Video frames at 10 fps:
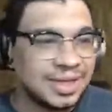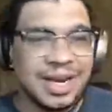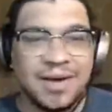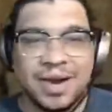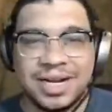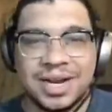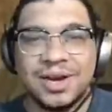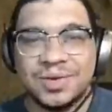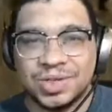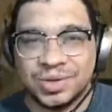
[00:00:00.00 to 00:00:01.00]
Now I
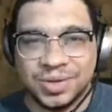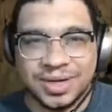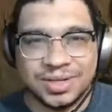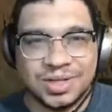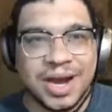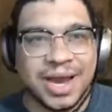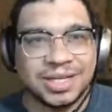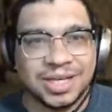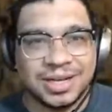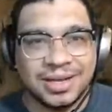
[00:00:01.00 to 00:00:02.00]
know Quinn is
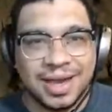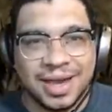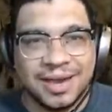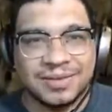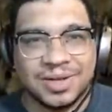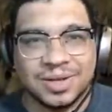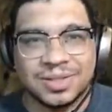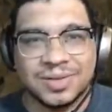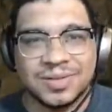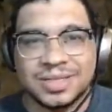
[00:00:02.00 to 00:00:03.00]
trash at, at Dark
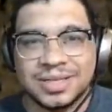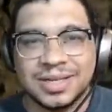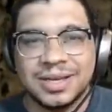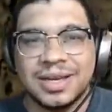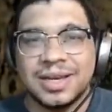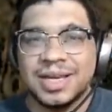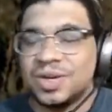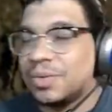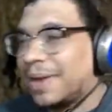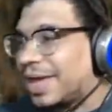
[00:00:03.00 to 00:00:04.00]
Souls. Can
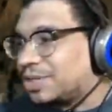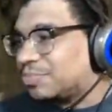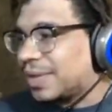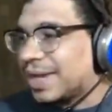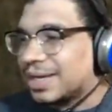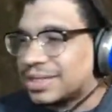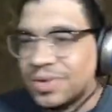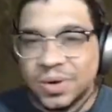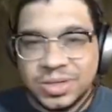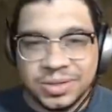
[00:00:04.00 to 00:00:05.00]
you imagine playing a
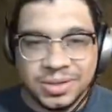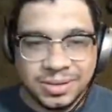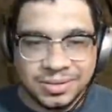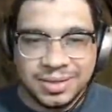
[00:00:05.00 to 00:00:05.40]
sorcerer?